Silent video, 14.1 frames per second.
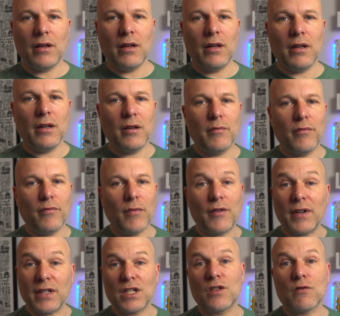
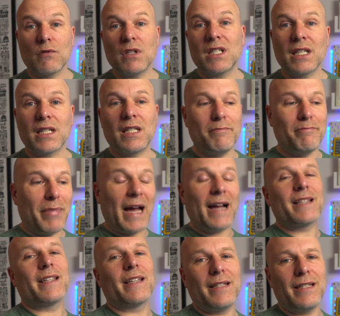Advantage 360 back
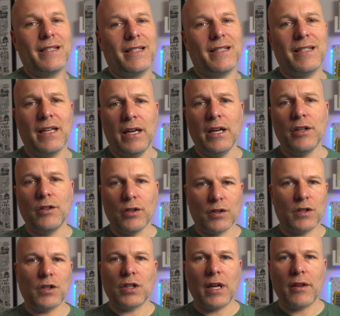to Kinesis just to
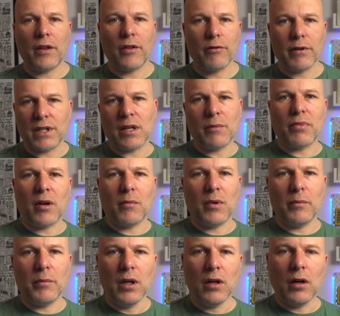check that there isn't a
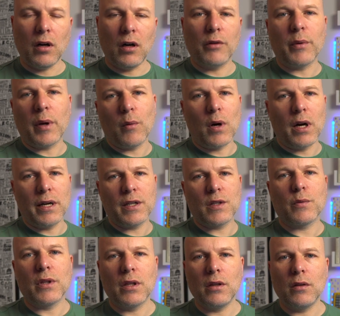problem hardware-wise
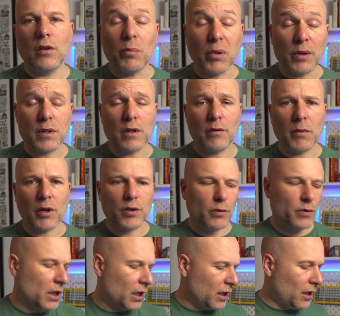with the Bluetooth modules.
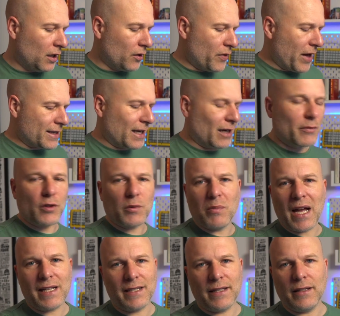That's how much
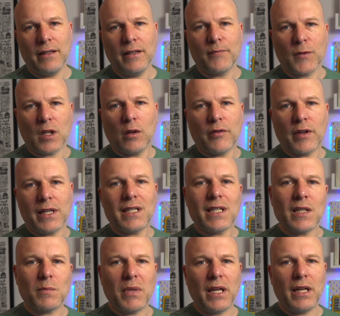better the Glove80 has
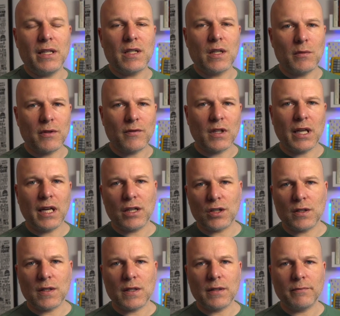been in terms of
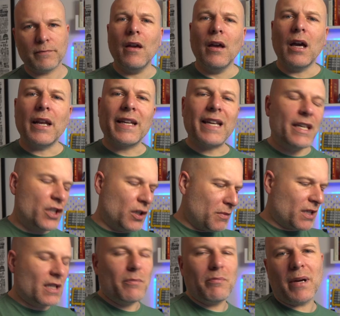connections. And in case you
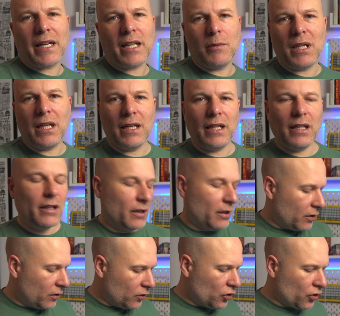missed it back at the beginning,
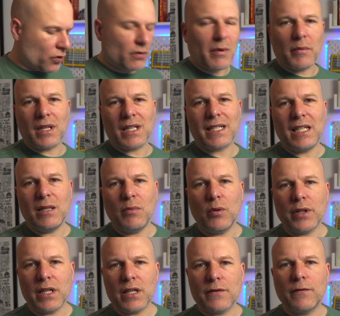just remember this keyboard
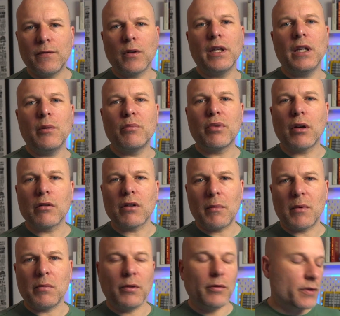is fully
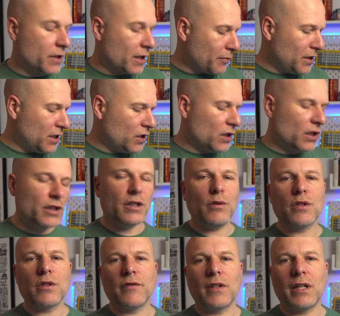programmable. So that means you can do
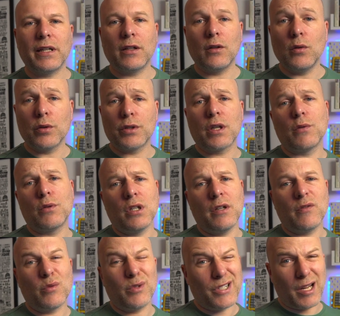stuff like auto shift,
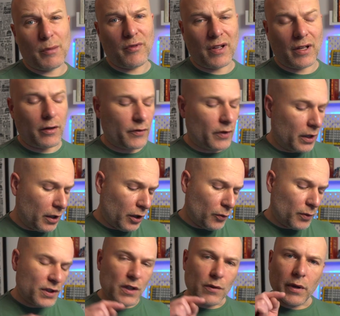which I'm a fan of,
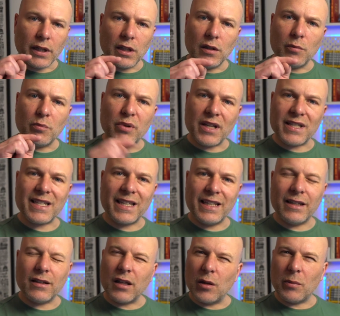which is where you press a key
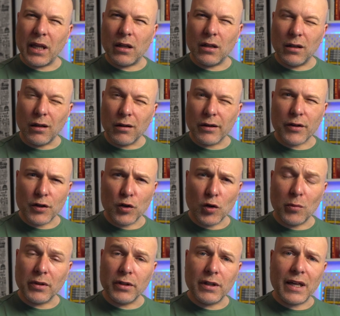a little bit longer than normal
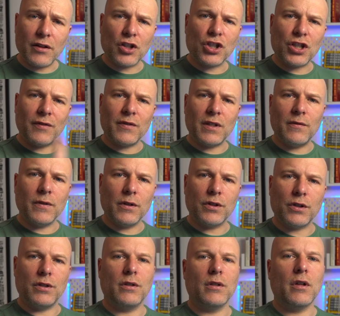and you get the shifted
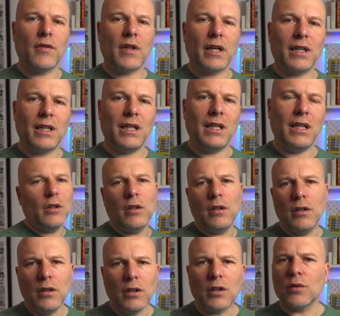version of that key.
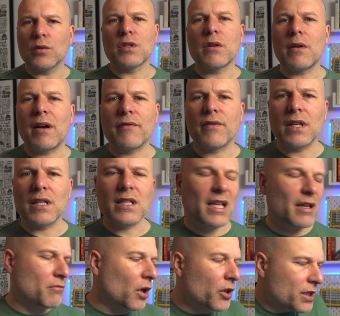You can also have things like
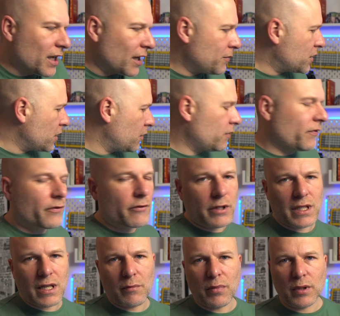mod taps. So for
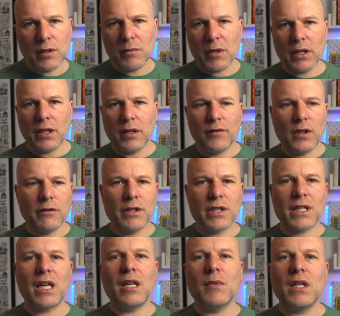example, you might have your
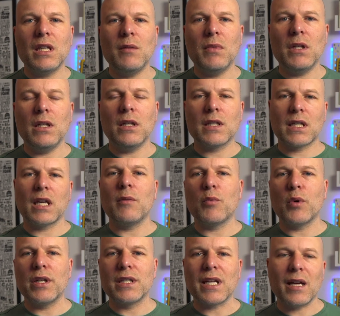escape key be escape
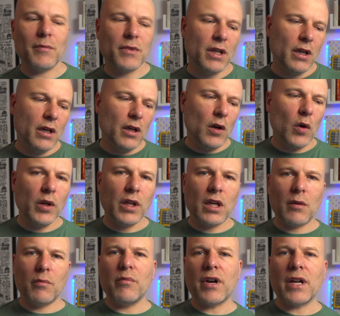when tapped, or you
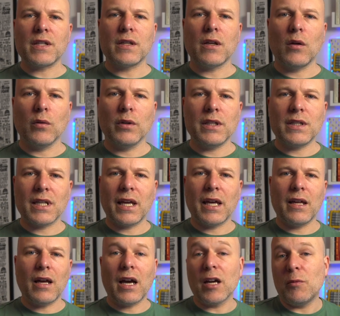can press and hold it to get
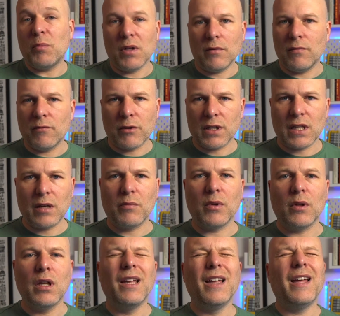hyper, for example.
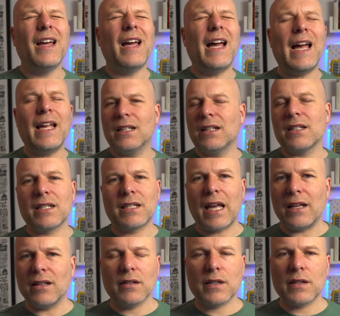
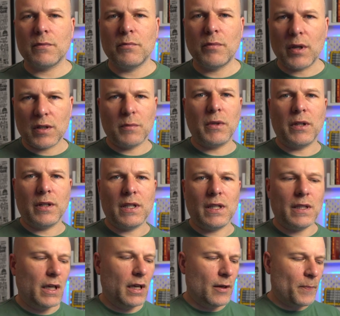Endless
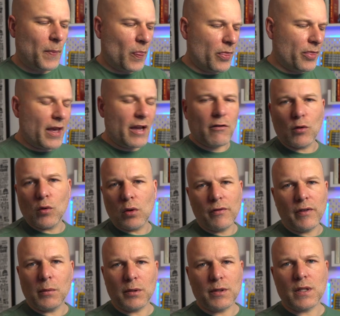possibilities. They are all
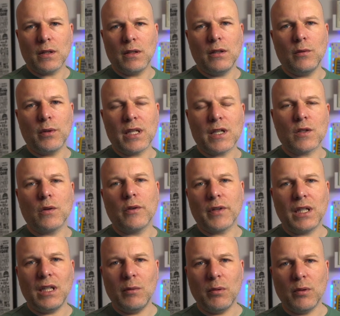available to you with this sort of a
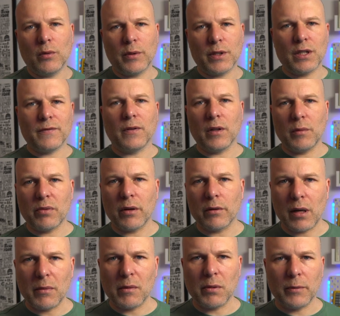keyboard, which is fully
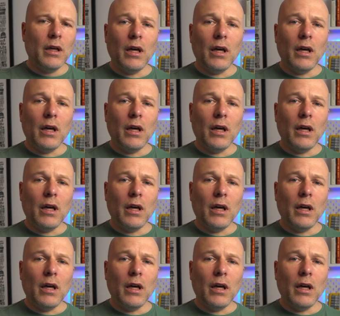programmable.